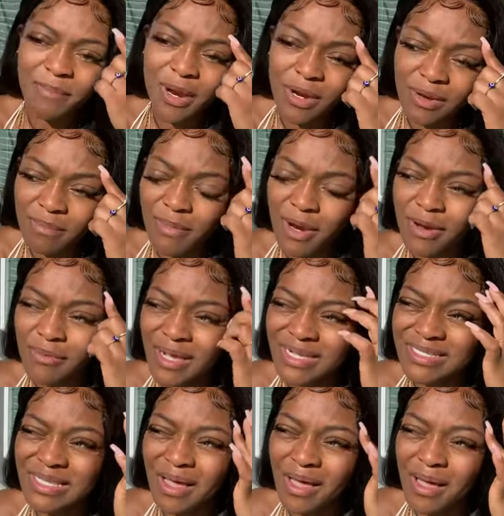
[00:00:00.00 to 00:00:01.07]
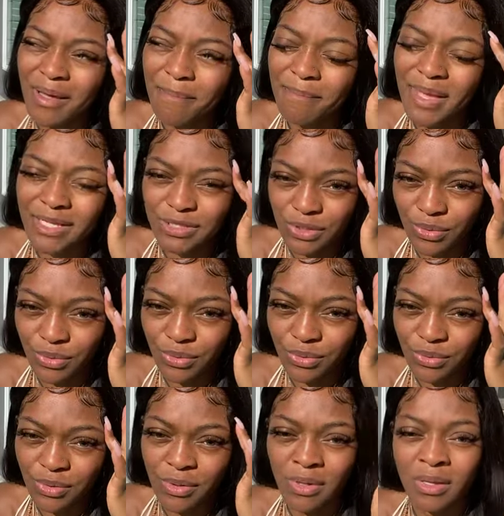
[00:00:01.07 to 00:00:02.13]
Mercury is the mental.
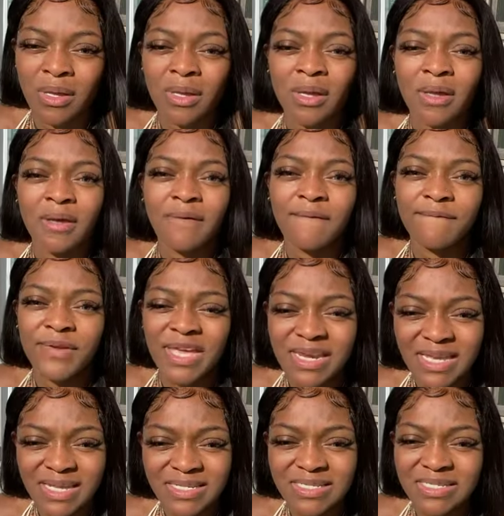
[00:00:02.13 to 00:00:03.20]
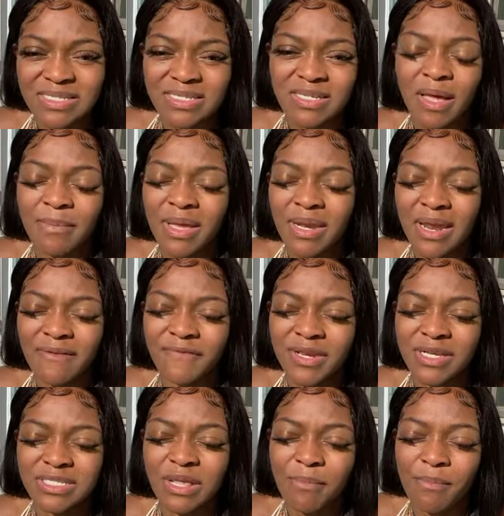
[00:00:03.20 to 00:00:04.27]
The
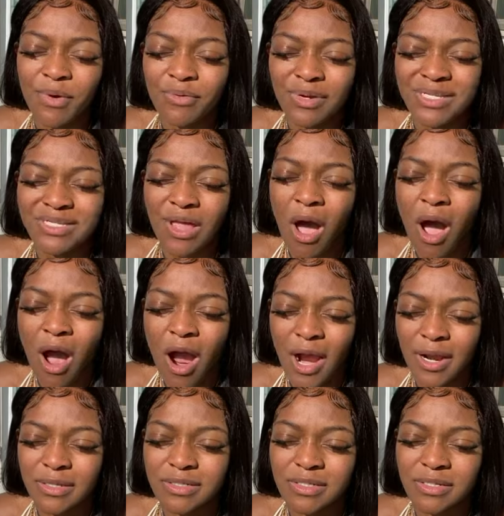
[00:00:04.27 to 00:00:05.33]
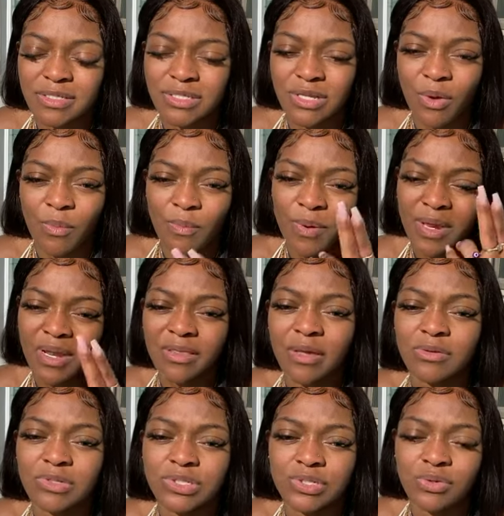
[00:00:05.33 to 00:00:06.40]
moon is the heart. So putting
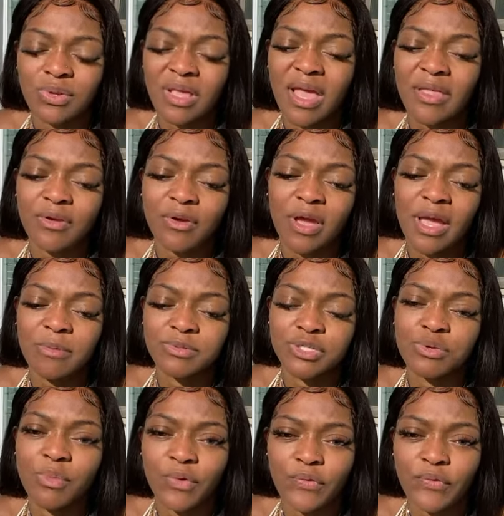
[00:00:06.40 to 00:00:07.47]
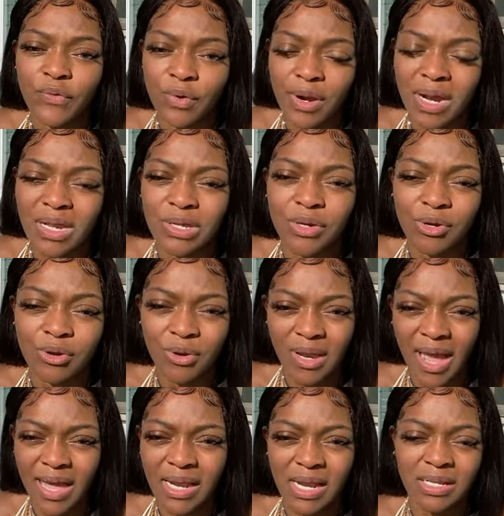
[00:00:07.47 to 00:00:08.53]
those two together helps you move forward in your
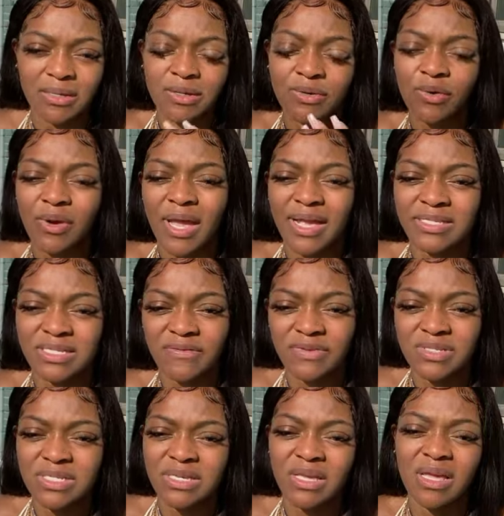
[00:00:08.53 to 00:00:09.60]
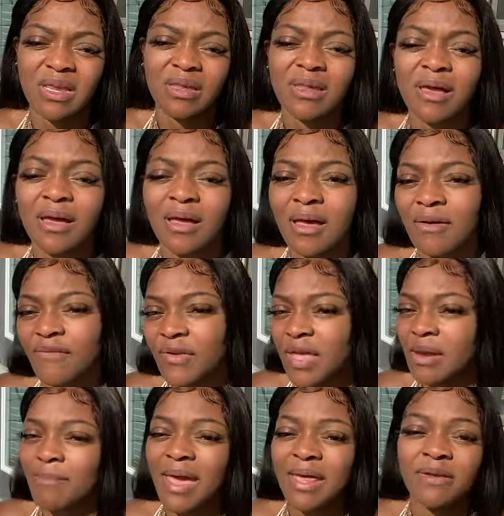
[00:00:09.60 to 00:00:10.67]
creativity and love
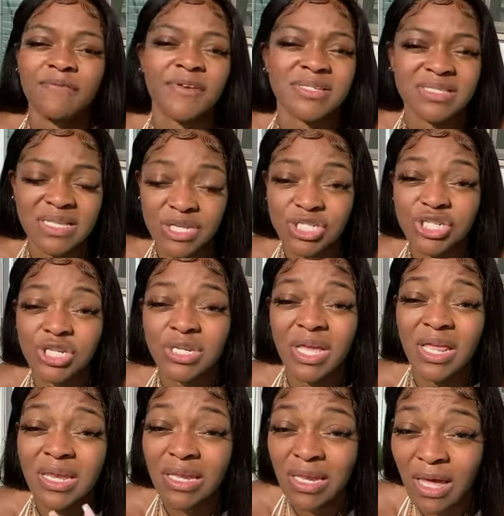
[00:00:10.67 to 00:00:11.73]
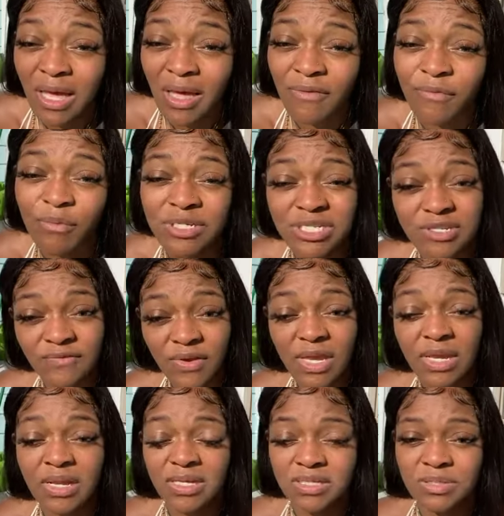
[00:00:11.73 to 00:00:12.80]
and manifestation. In love, which is
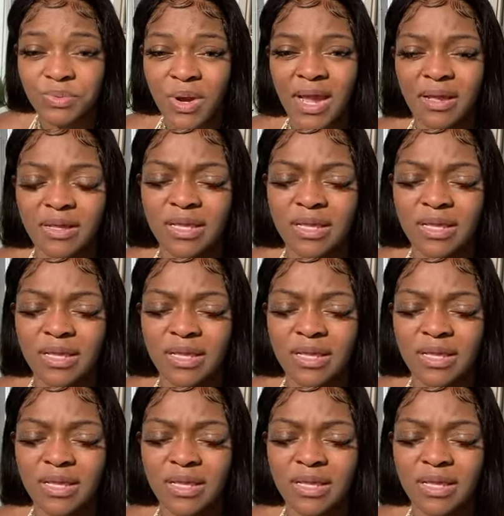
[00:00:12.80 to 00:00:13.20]
Venus, right?